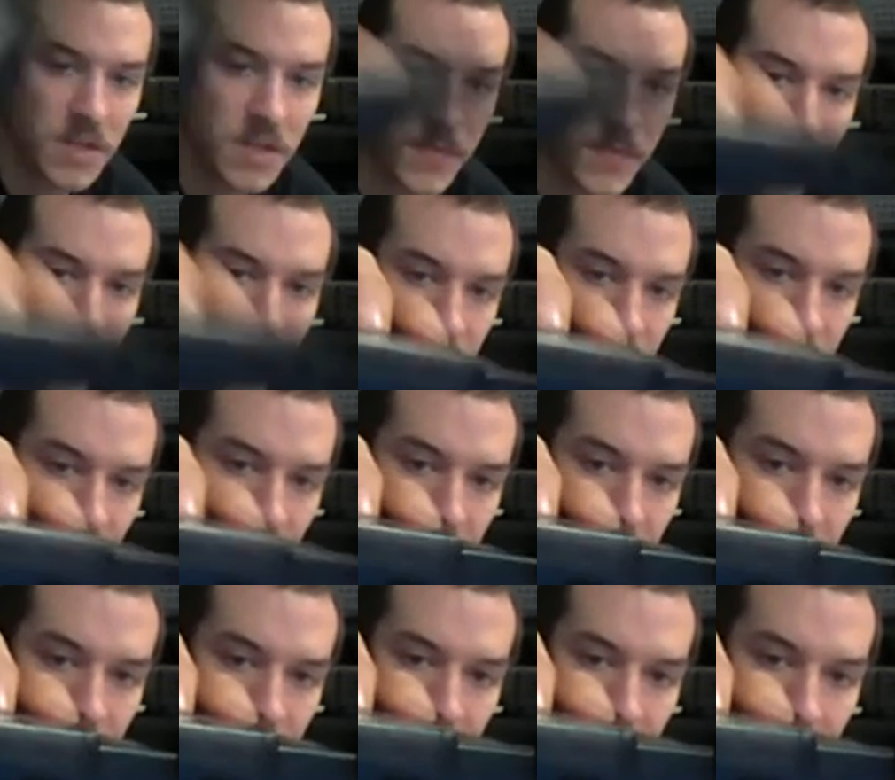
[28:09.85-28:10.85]
but it
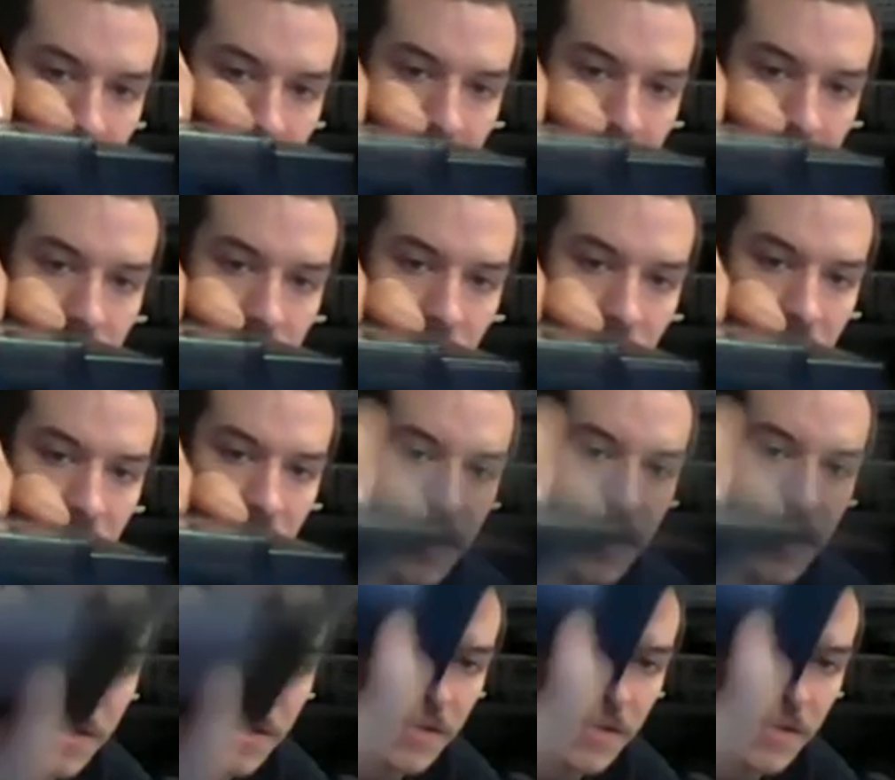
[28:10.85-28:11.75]
is what it is.